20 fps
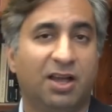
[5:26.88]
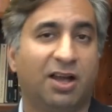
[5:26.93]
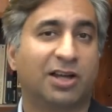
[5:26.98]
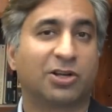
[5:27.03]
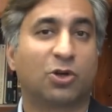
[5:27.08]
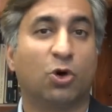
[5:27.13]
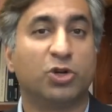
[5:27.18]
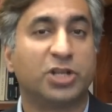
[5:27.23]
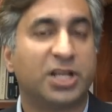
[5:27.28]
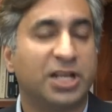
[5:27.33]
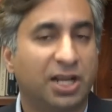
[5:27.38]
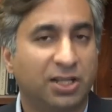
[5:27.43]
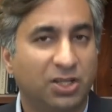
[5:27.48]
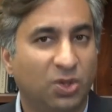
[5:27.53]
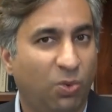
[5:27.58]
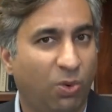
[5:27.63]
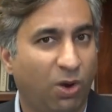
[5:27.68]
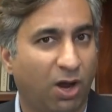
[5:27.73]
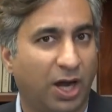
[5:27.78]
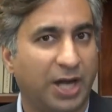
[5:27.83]
Unquote. In
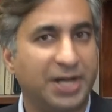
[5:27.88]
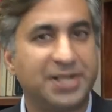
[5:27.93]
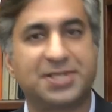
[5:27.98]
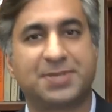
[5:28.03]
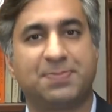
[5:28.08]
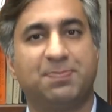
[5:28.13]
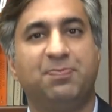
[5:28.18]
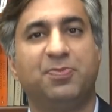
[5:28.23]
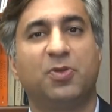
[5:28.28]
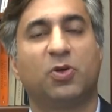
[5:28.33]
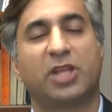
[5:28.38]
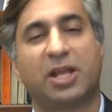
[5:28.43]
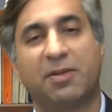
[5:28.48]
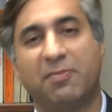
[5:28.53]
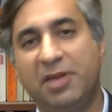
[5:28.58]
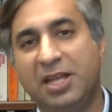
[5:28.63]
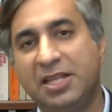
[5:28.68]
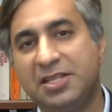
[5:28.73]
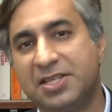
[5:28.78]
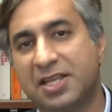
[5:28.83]
other words, what
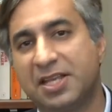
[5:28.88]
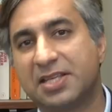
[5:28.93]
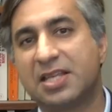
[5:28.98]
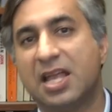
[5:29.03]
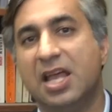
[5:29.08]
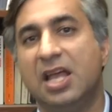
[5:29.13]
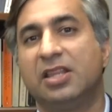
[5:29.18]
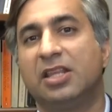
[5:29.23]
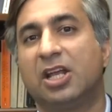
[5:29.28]
that means is